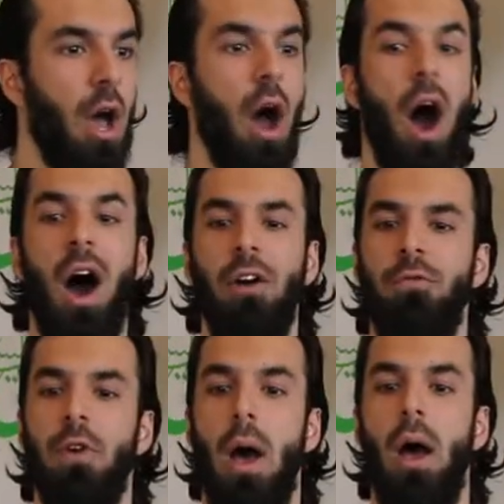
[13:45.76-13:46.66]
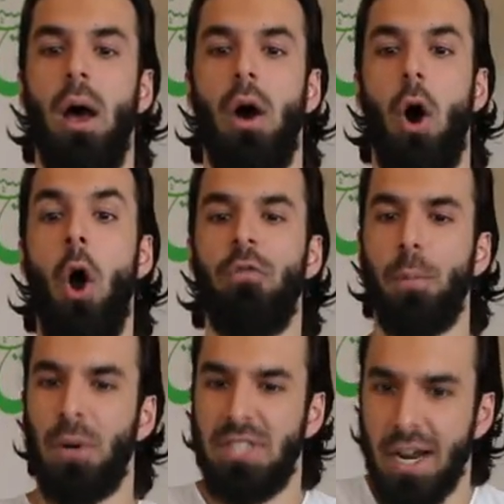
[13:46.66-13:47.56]
of
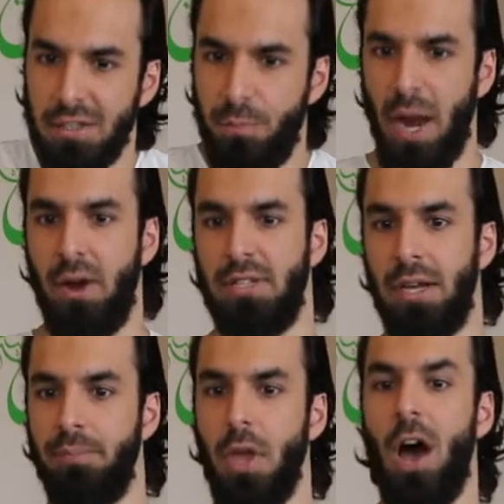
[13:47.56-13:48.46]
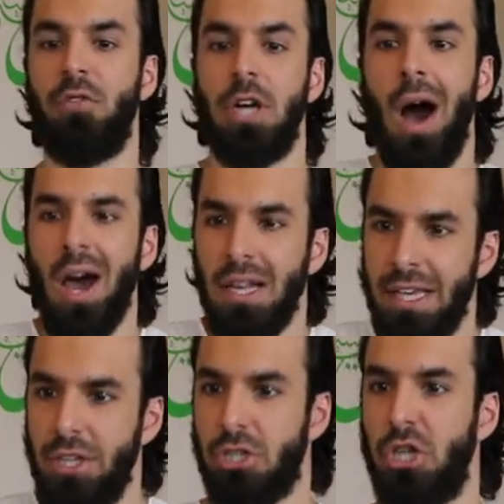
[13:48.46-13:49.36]
overprotective parenting, of
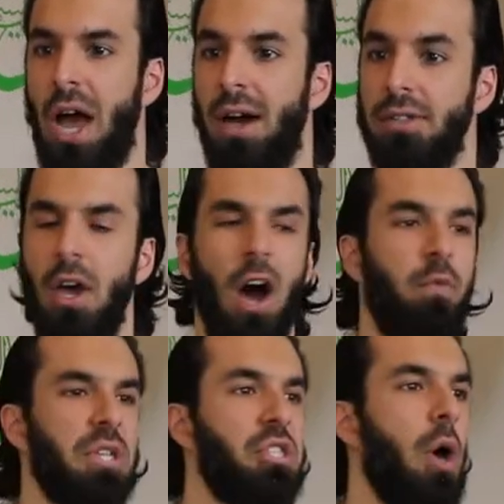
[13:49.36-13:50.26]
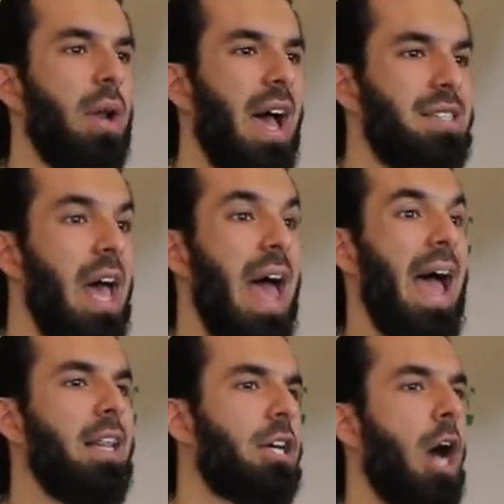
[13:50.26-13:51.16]
coddling your child, of what's known as
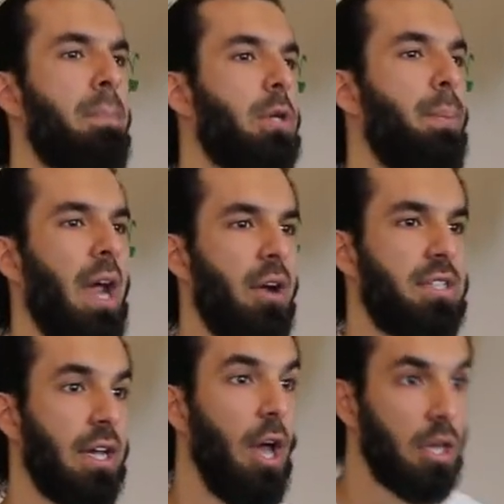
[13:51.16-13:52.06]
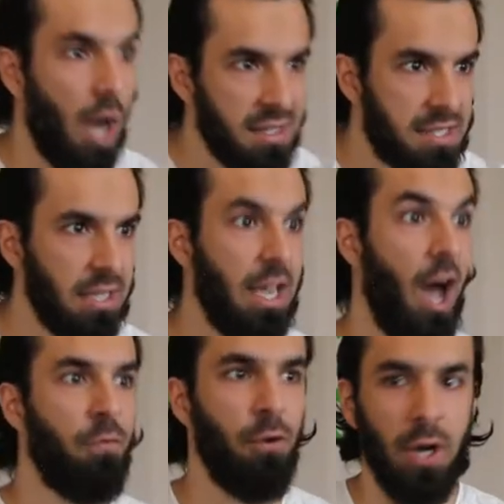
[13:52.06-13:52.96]
helicopter parenting, constantly
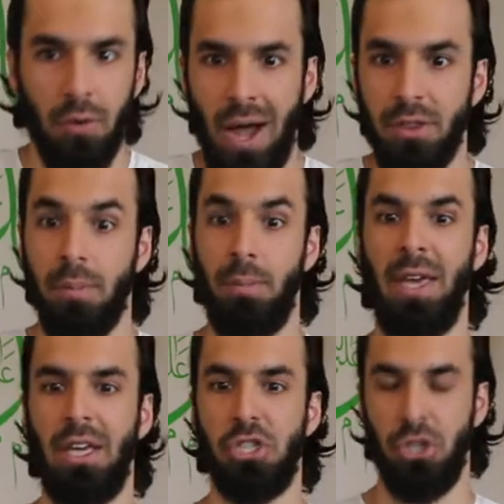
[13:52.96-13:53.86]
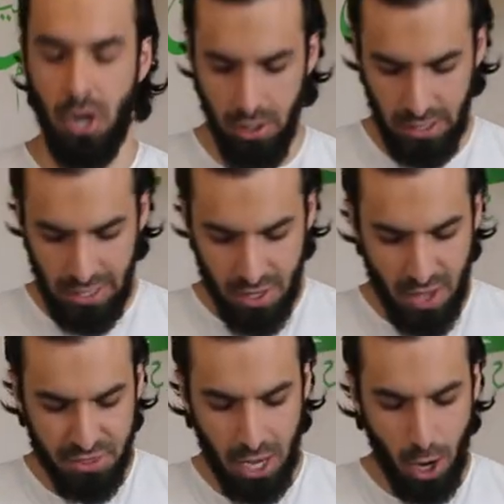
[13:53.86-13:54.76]
hovering around them and making sure
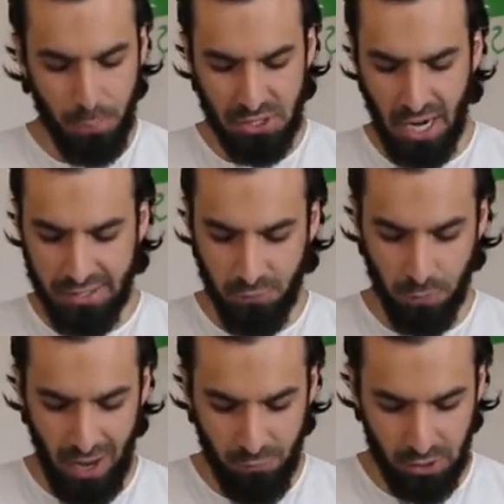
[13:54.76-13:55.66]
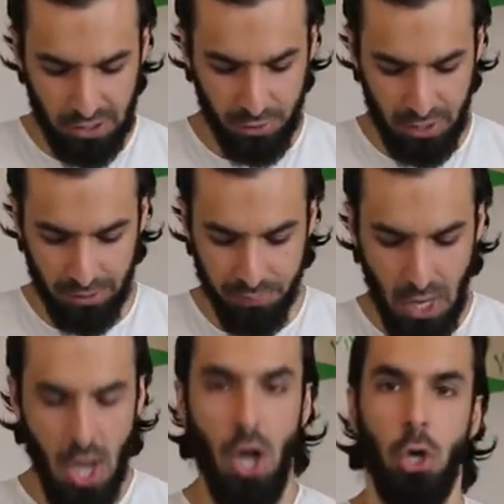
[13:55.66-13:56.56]
that they are protected from every little thing.
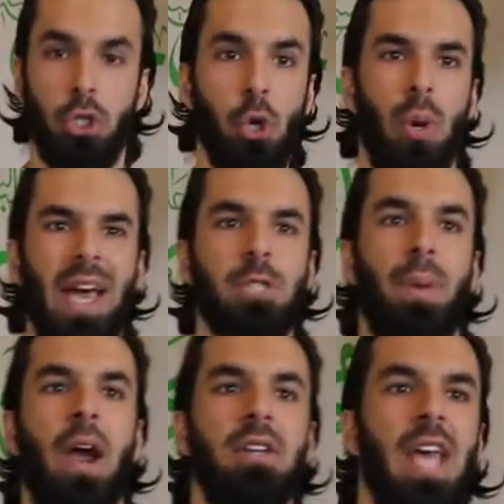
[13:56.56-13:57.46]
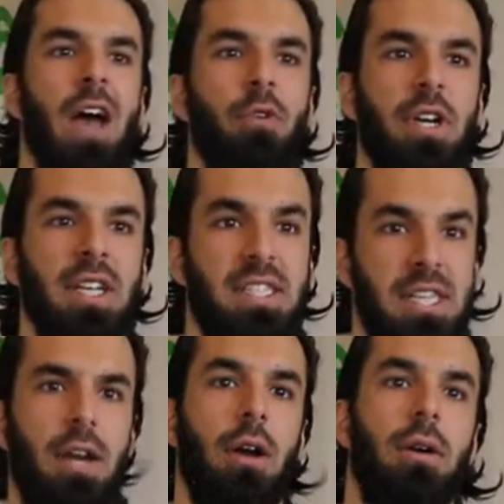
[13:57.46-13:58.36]
Do we as parents ever
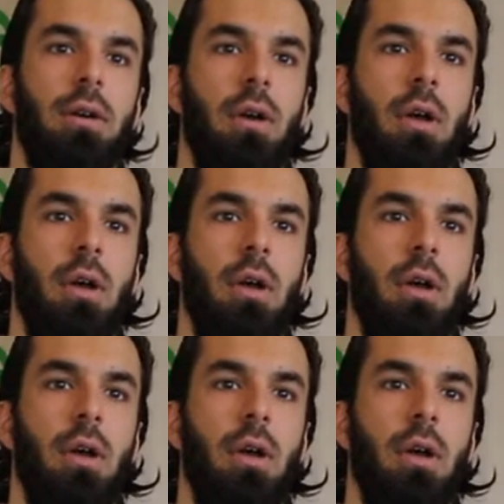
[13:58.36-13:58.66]
consider